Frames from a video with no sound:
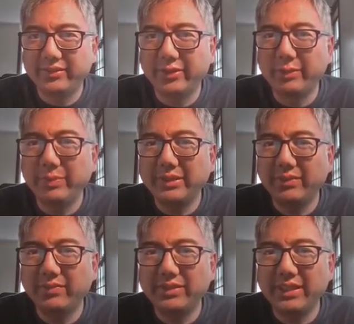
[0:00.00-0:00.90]
Greek
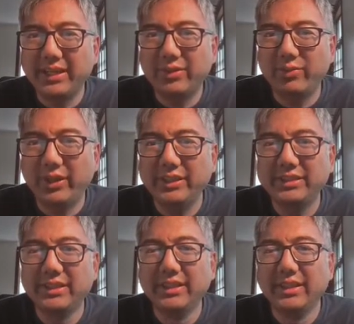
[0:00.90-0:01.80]
bishop
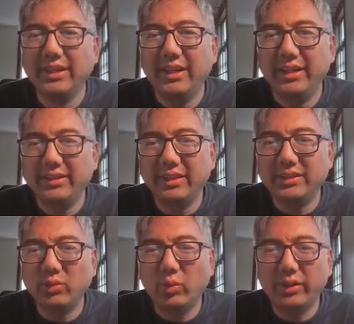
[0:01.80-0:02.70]
sacrifice
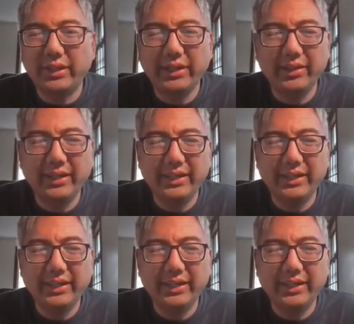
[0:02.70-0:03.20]
doesn't work here.